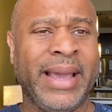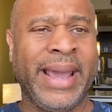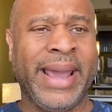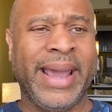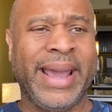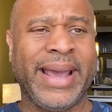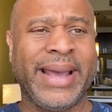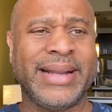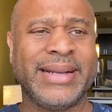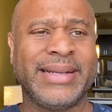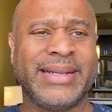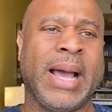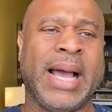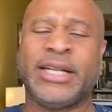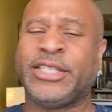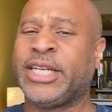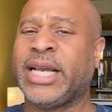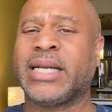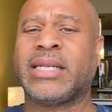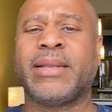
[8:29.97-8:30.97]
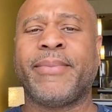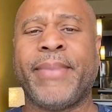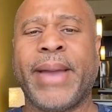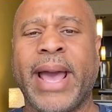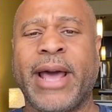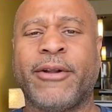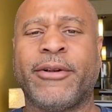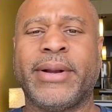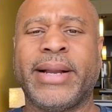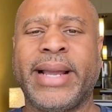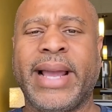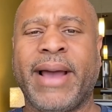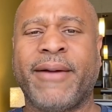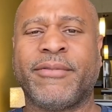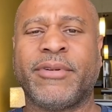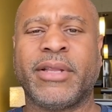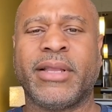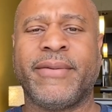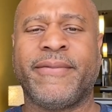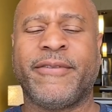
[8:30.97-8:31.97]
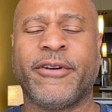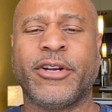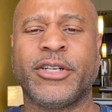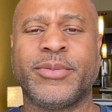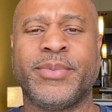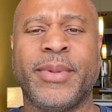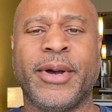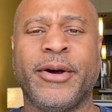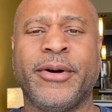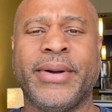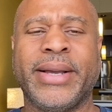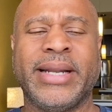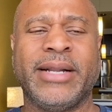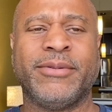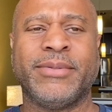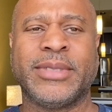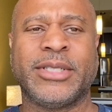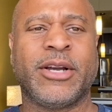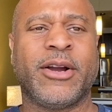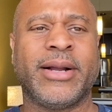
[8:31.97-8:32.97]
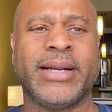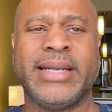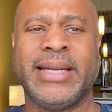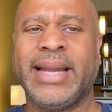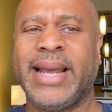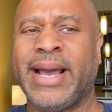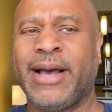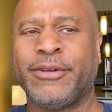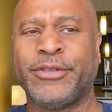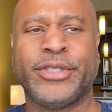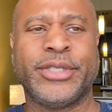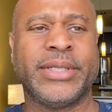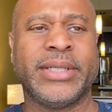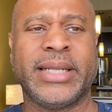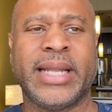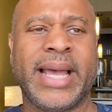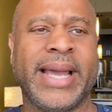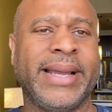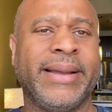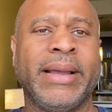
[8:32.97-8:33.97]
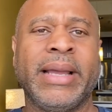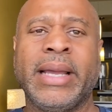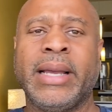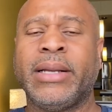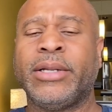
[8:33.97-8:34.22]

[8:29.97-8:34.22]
And I checked the battery after the first mow, and it was already down to like